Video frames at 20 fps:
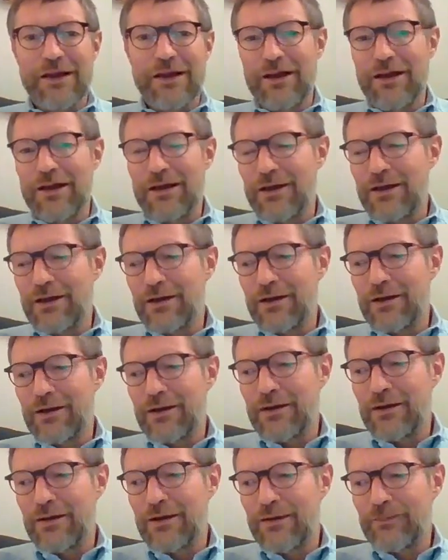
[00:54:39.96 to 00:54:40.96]

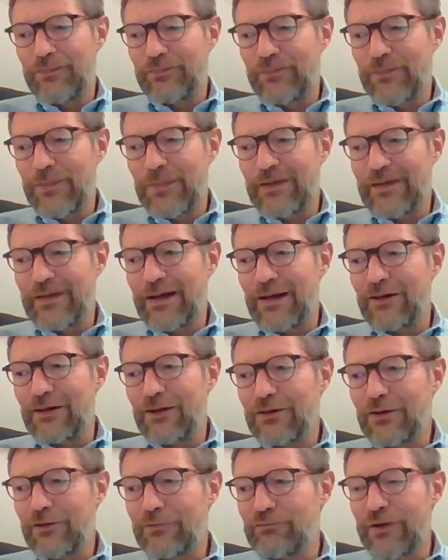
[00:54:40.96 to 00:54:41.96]
There are a
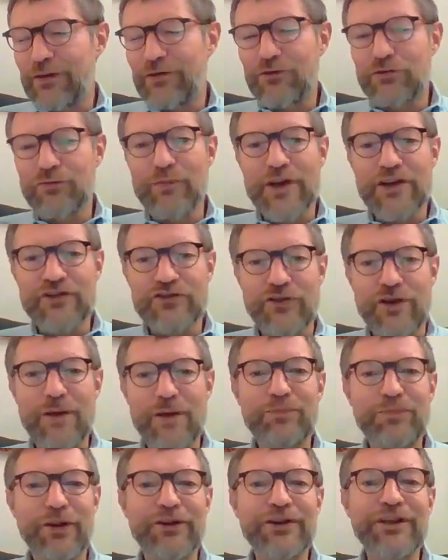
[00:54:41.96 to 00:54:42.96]
lot of ways to measure
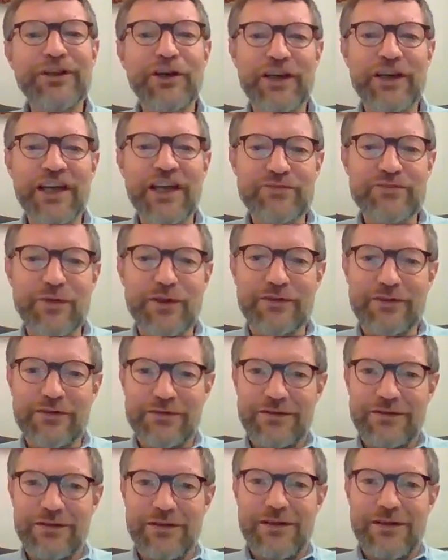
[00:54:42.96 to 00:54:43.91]
employee engagement.